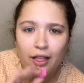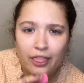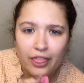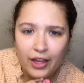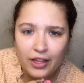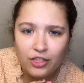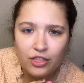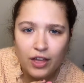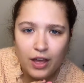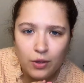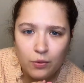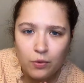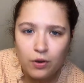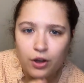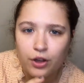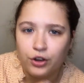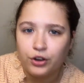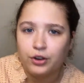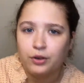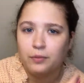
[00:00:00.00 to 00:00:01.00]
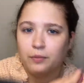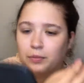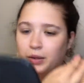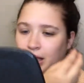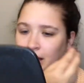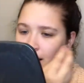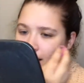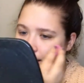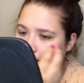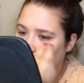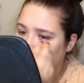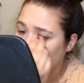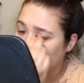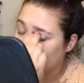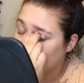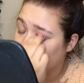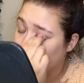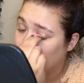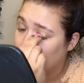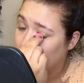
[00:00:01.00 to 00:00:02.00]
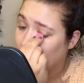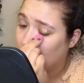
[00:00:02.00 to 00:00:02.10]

that they would, because